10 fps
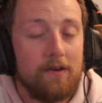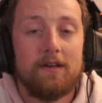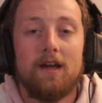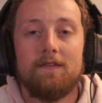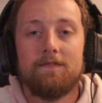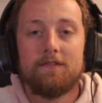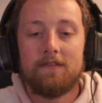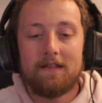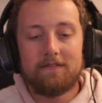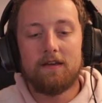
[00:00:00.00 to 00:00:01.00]
Okay, so
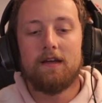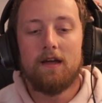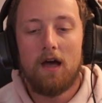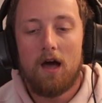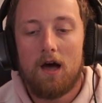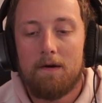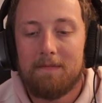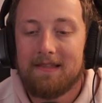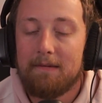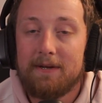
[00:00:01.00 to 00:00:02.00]
that's it.
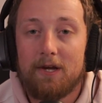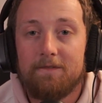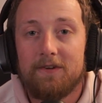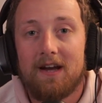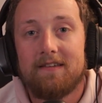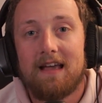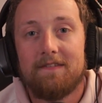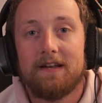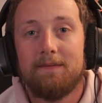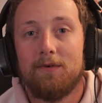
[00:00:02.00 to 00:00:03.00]
Um, let me know if you guys
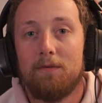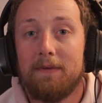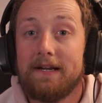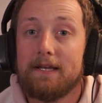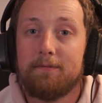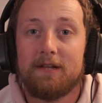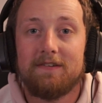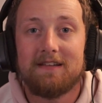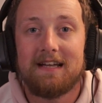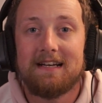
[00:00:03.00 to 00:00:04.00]
have any more media
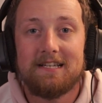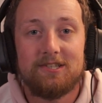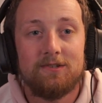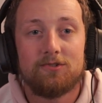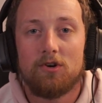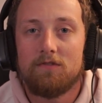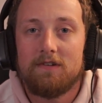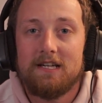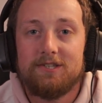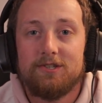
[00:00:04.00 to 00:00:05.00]
plate related issues or
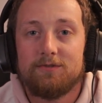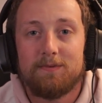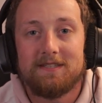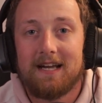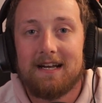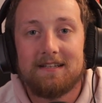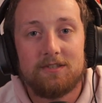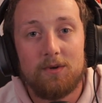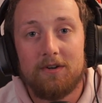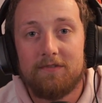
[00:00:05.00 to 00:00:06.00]
issues pertaining
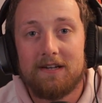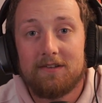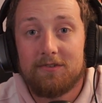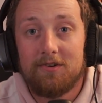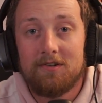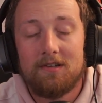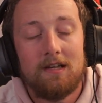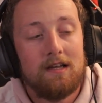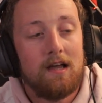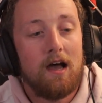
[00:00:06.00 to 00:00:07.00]
to Unreal at all.
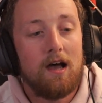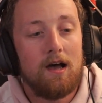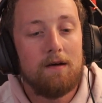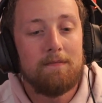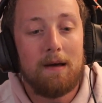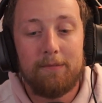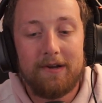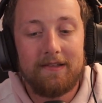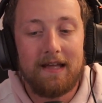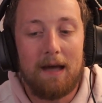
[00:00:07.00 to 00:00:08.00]
Um, I'm
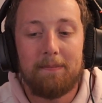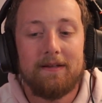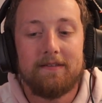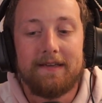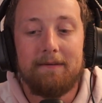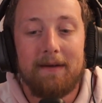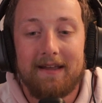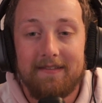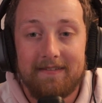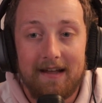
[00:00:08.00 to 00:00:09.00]
really happy to keep
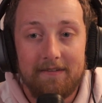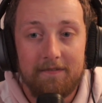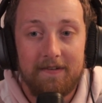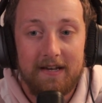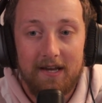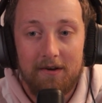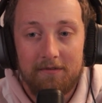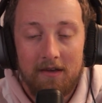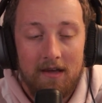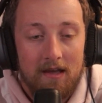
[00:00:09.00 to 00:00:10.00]
making these kinds of videos.